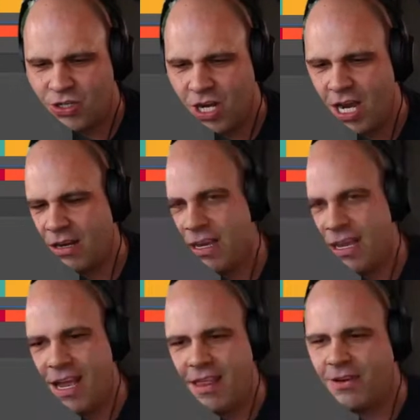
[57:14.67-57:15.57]
truck,
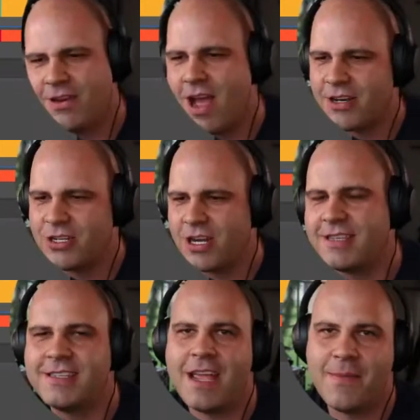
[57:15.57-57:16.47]
they're not shot at
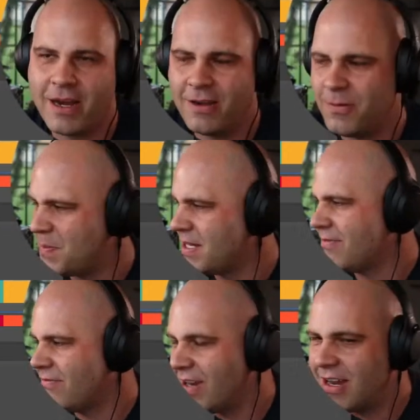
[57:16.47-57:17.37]
the same angle, which makes
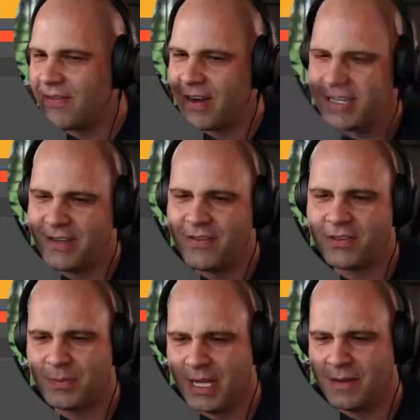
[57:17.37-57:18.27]
it very, very
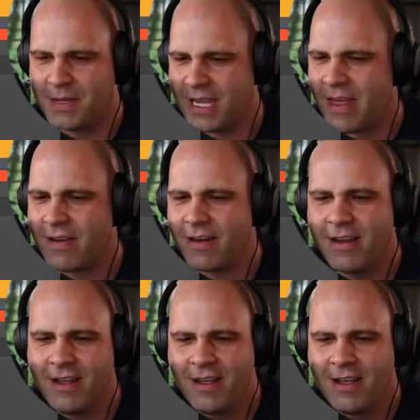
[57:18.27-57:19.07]
difficult to blend them together.